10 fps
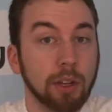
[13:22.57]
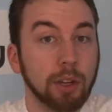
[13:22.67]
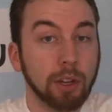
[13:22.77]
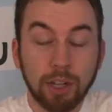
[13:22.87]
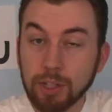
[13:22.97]

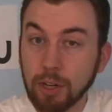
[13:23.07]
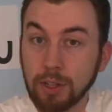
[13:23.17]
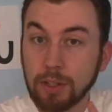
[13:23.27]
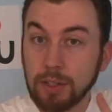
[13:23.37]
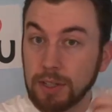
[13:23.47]
you're going to start
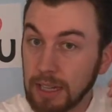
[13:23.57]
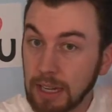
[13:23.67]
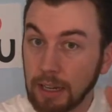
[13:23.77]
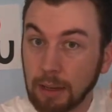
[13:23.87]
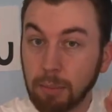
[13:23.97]

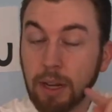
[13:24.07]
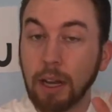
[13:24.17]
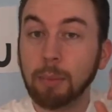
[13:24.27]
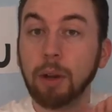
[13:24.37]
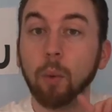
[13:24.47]
seeing and
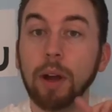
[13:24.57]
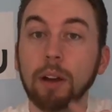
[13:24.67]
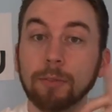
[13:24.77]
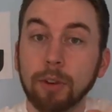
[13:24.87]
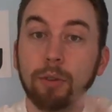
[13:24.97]
becoming aware
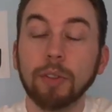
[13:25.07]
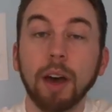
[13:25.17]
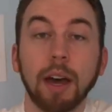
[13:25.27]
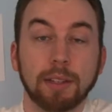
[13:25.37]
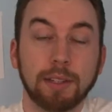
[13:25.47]
of new
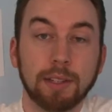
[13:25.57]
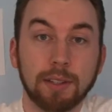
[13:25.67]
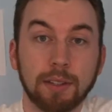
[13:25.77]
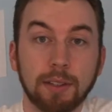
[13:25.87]
thoughts,